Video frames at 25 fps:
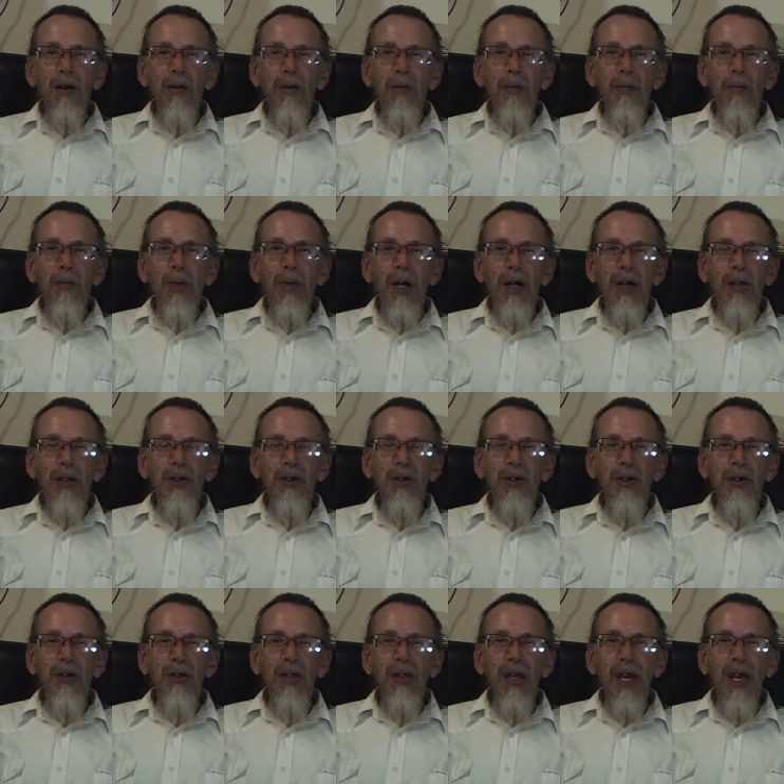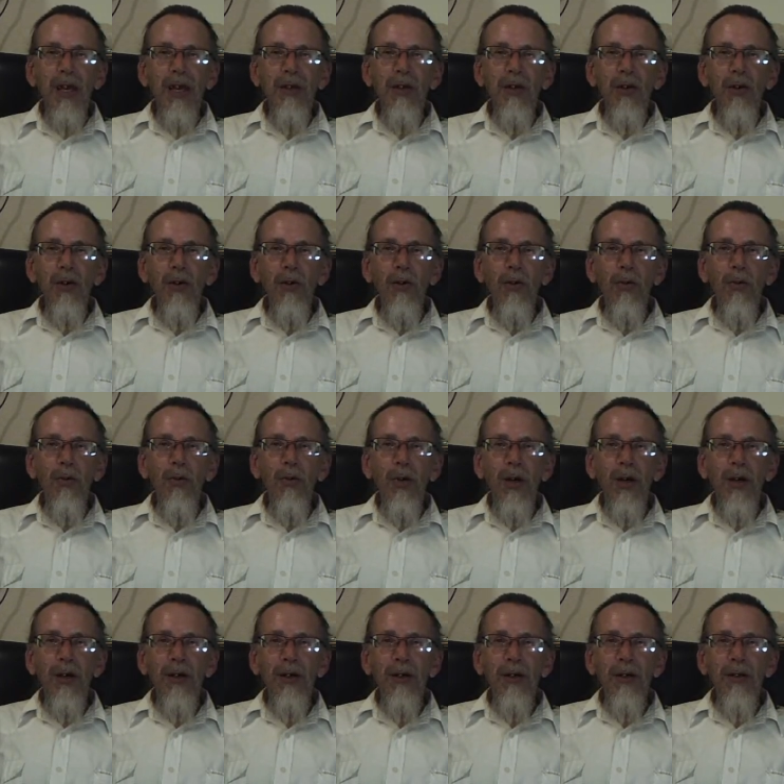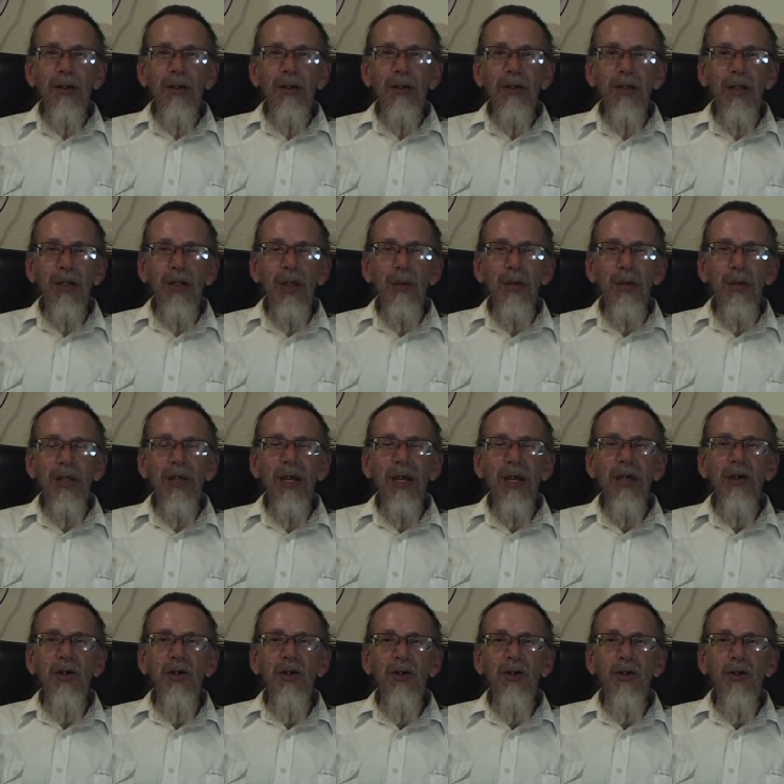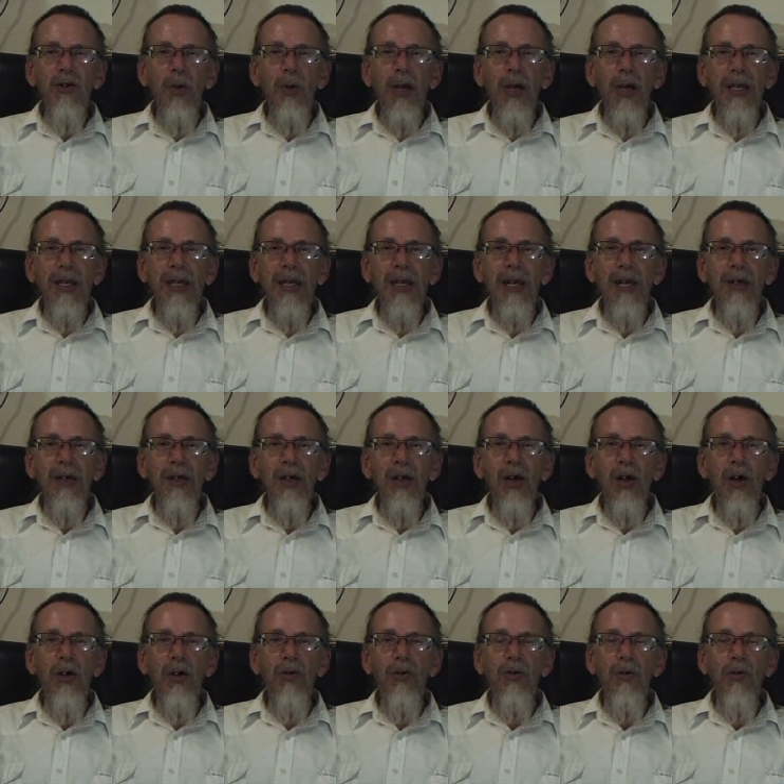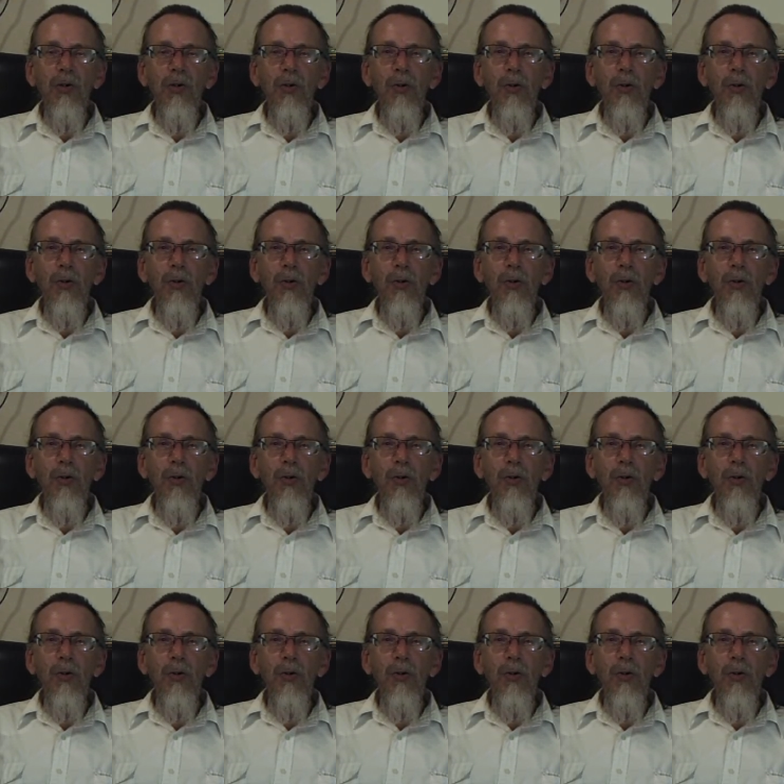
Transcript: but certainly I know the limitations of what I can and can't do.